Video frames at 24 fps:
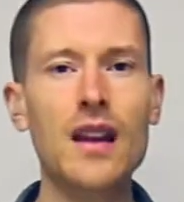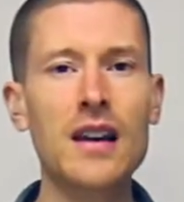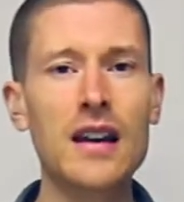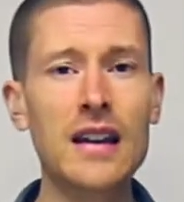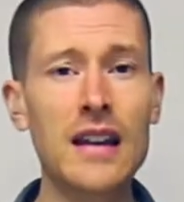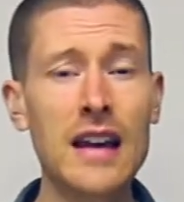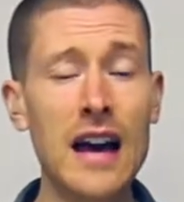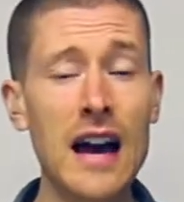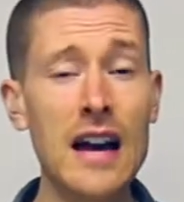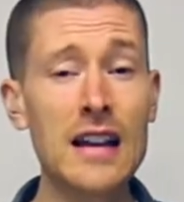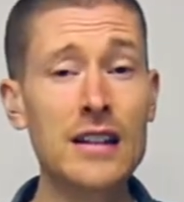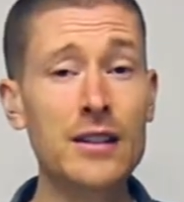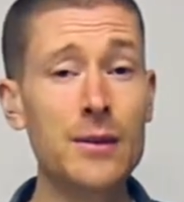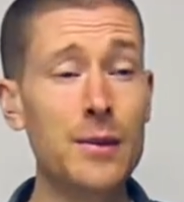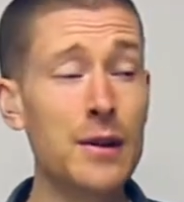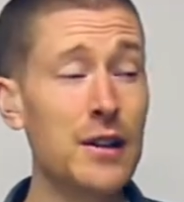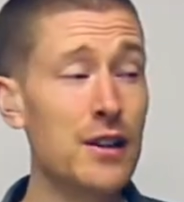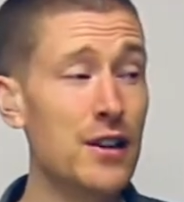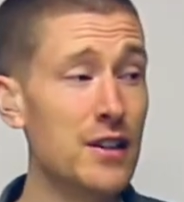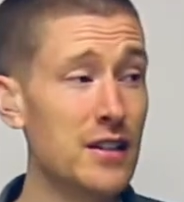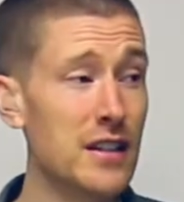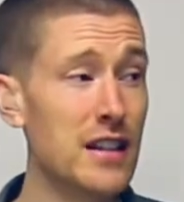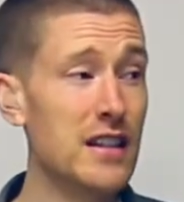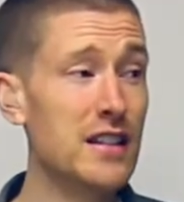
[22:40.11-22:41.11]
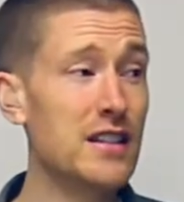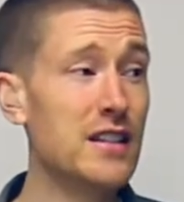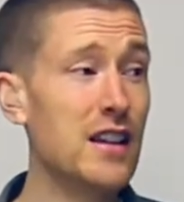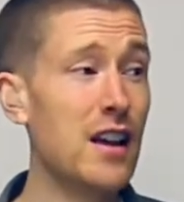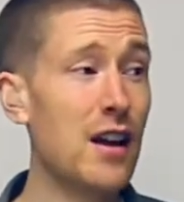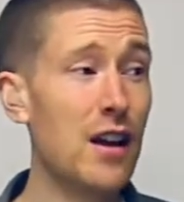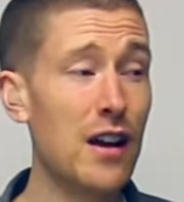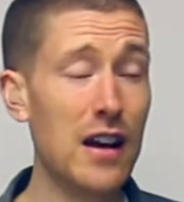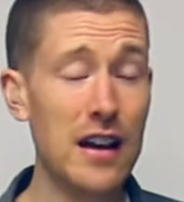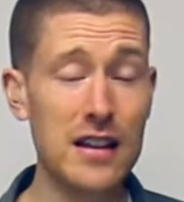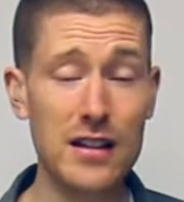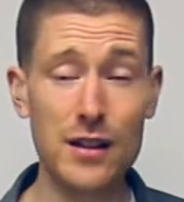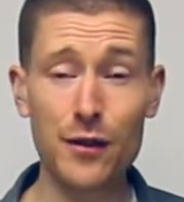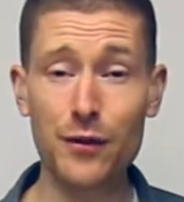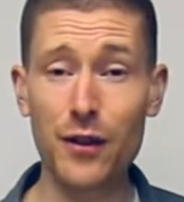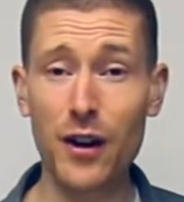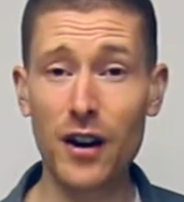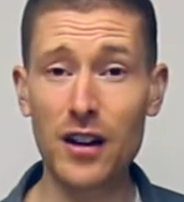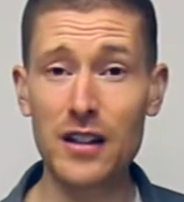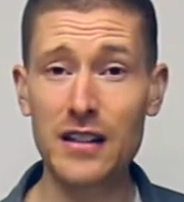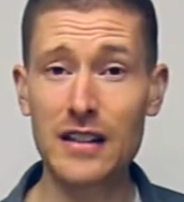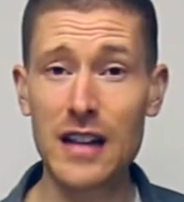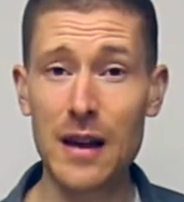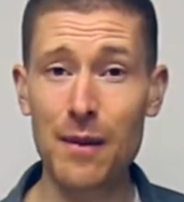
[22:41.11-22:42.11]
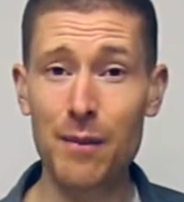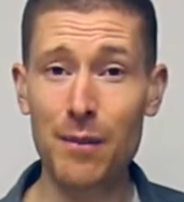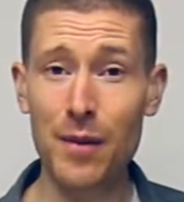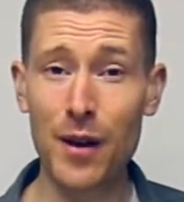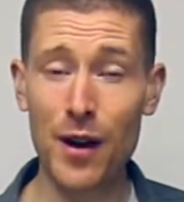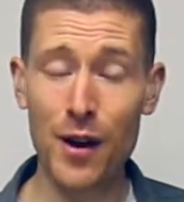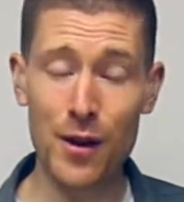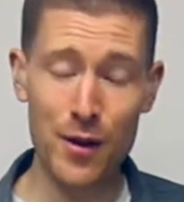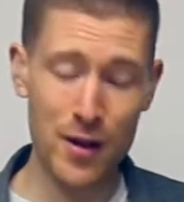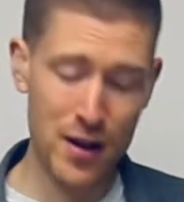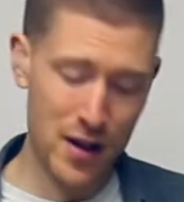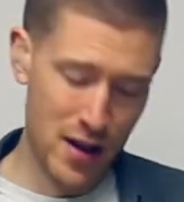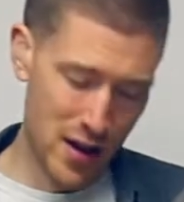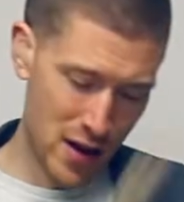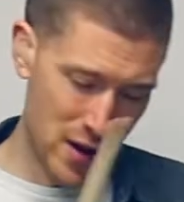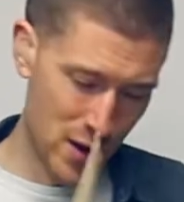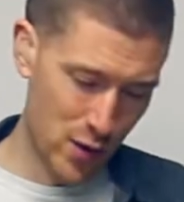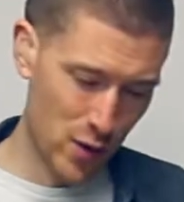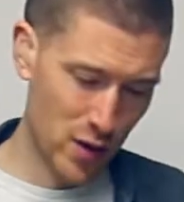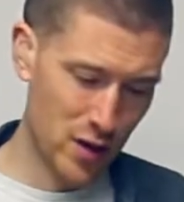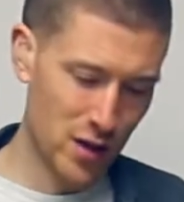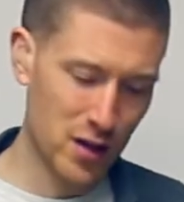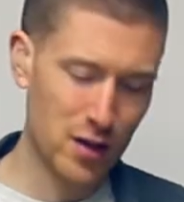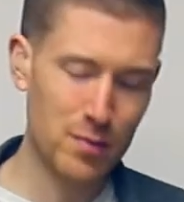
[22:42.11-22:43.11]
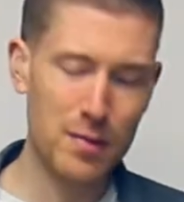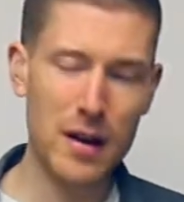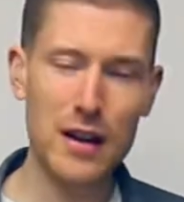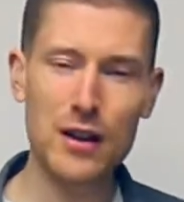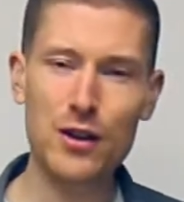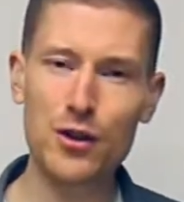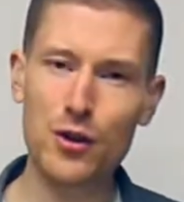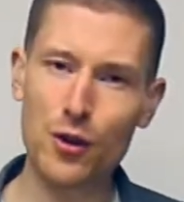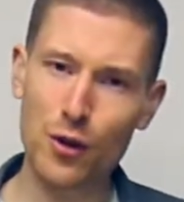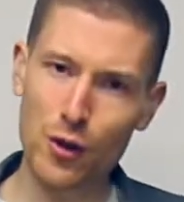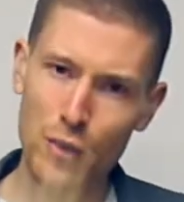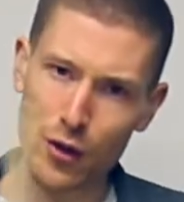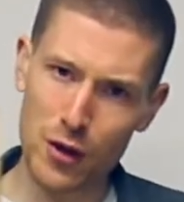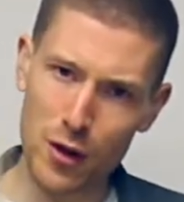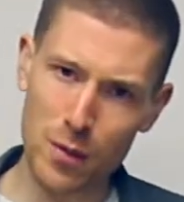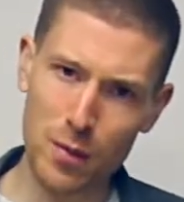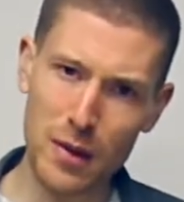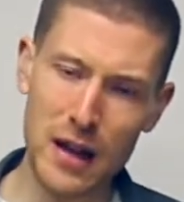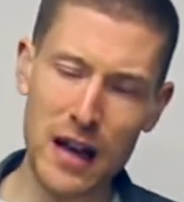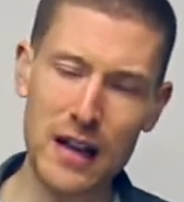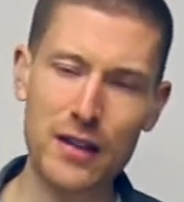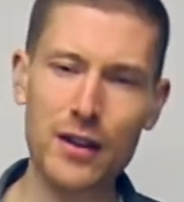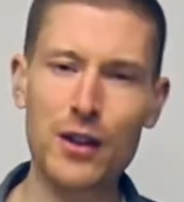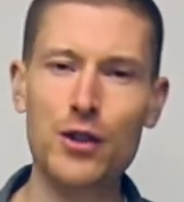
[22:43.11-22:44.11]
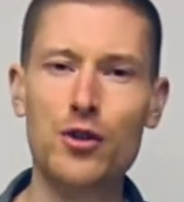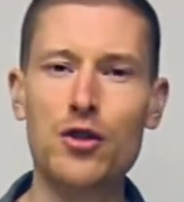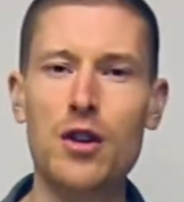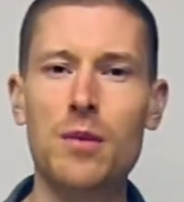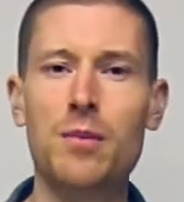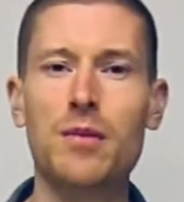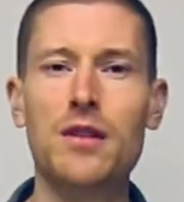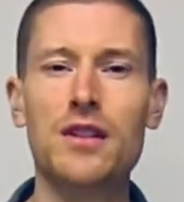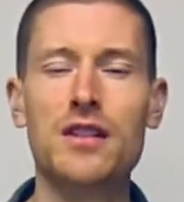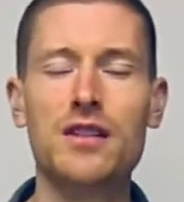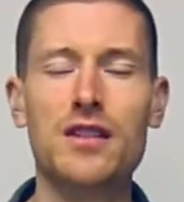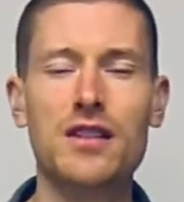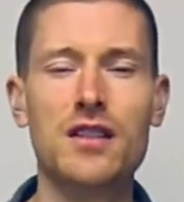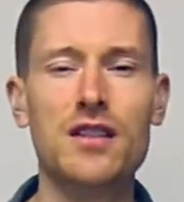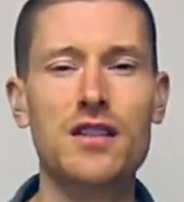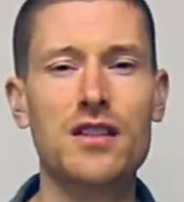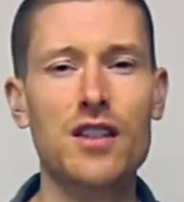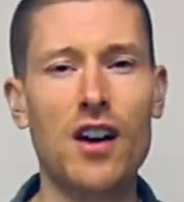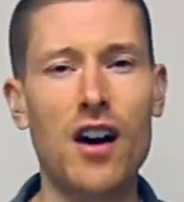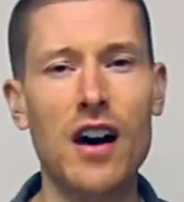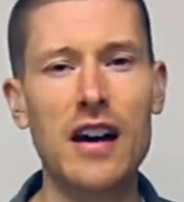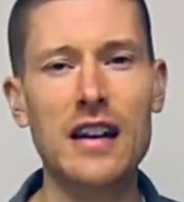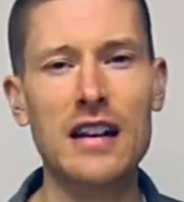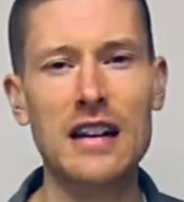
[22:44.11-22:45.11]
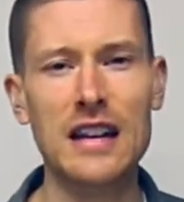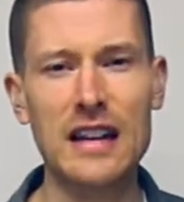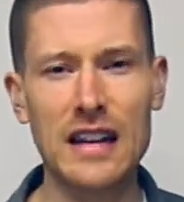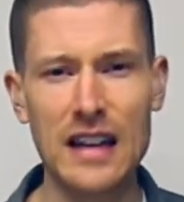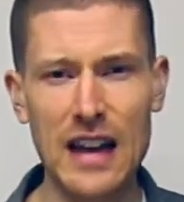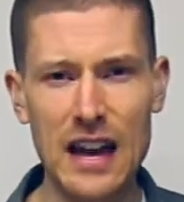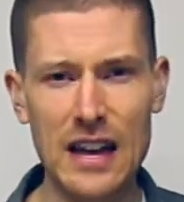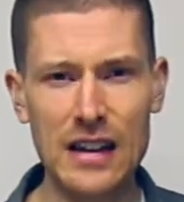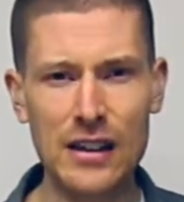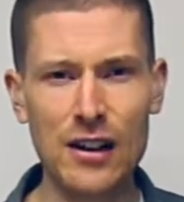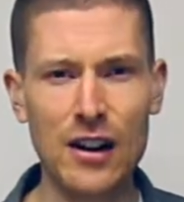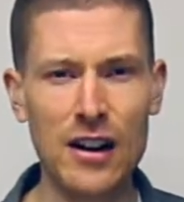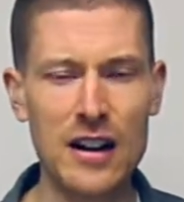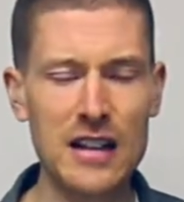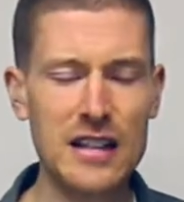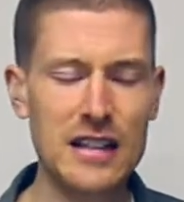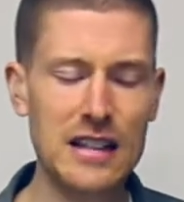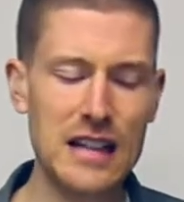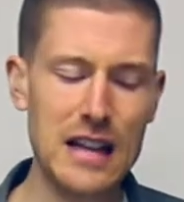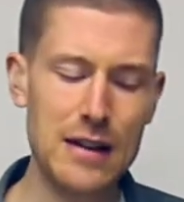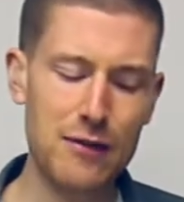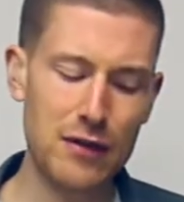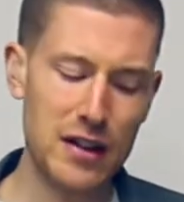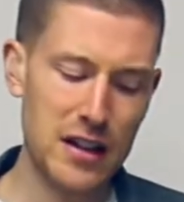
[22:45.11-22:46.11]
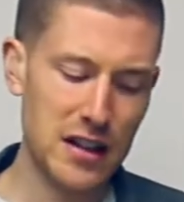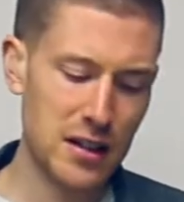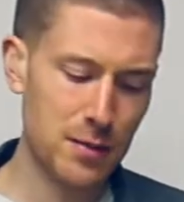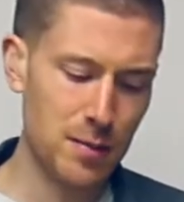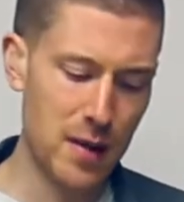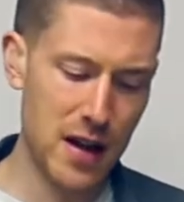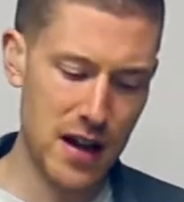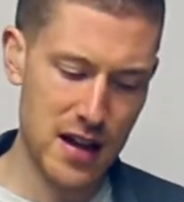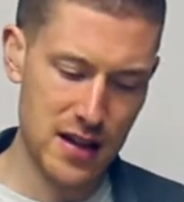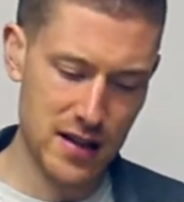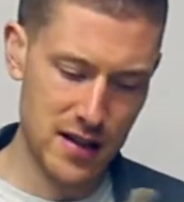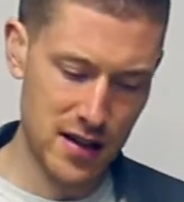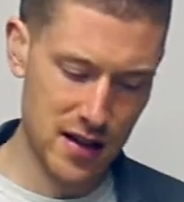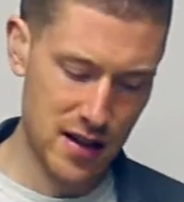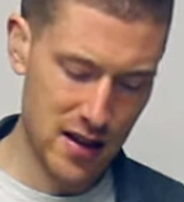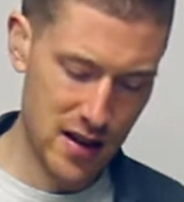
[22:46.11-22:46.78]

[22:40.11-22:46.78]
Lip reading: Okay, so because it's a fast tempo, you gotta just make sure you're playing those triplets tidily, okay? Nice and evenly spaced.